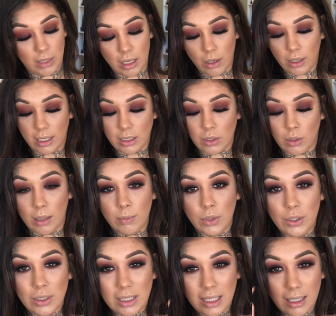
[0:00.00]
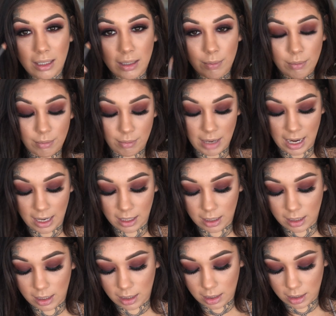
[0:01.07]
Okay, so I'm using
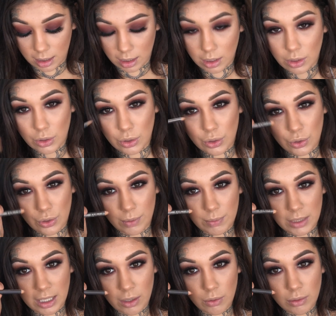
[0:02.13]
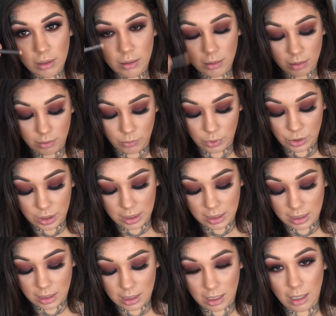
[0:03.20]
MAC Strip Down, which
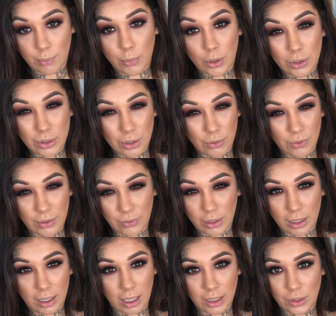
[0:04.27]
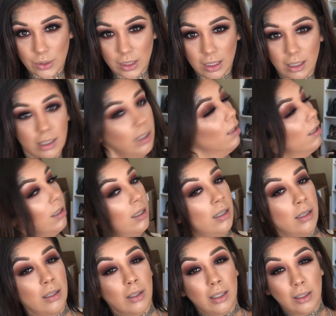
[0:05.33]
is a personal favorite. I use it
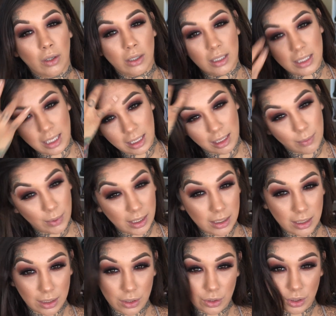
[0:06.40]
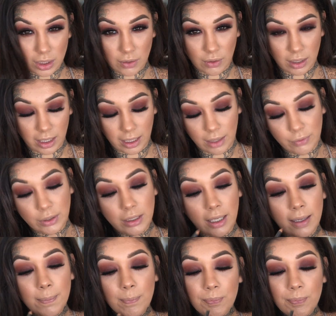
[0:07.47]
like on a daily basis just for like every day.